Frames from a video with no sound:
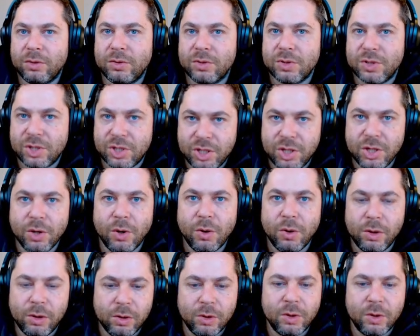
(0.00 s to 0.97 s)
to
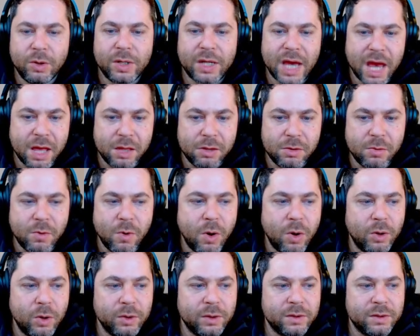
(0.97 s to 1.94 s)
still look and
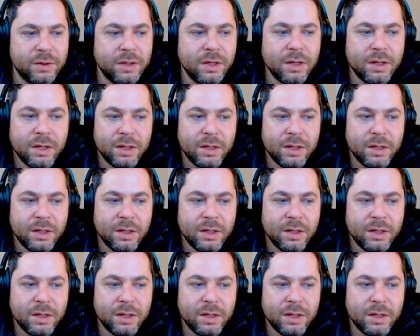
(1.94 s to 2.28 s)
want,